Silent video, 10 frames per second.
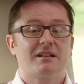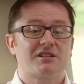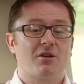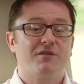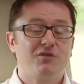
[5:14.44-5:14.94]

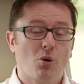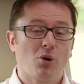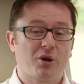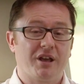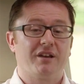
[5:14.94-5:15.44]
So if you're
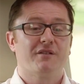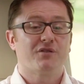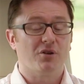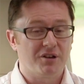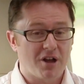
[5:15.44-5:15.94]
looking
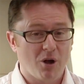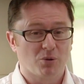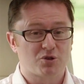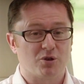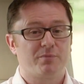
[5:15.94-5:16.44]
for an
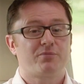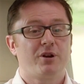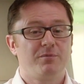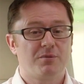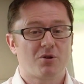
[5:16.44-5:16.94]
ultra
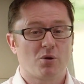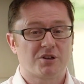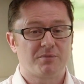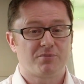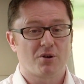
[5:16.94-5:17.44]
premium
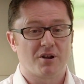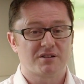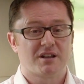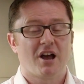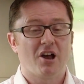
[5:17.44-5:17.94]
quality
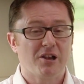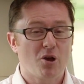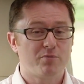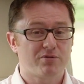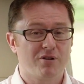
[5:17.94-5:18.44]
product, a
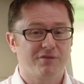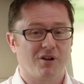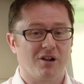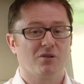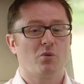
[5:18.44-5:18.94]
low
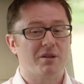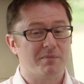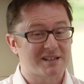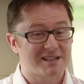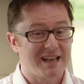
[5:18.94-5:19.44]
profile with a
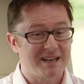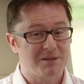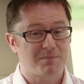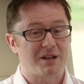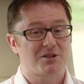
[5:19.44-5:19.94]

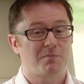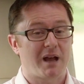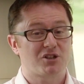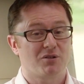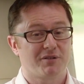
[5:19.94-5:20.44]
Mercedes-Benz
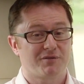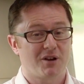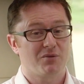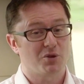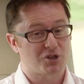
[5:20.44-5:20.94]
badge on the
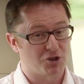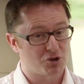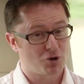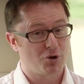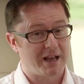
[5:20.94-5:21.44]
front which is
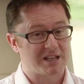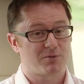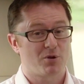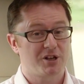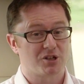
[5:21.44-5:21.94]
truly
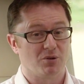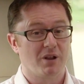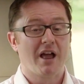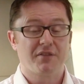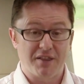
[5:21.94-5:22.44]
aspirational,
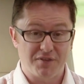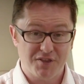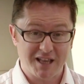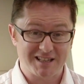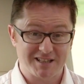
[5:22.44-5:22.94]
then
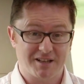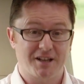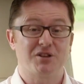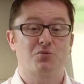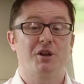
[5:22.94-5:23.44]
this
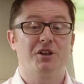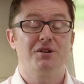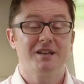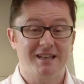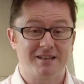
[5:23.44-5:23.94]
is where you
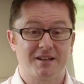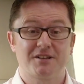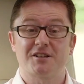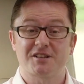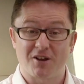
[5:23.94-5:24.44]
need
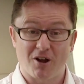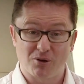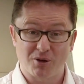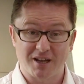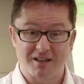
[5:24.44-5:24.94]
to start
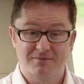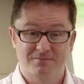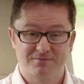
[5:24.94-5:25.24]
looking.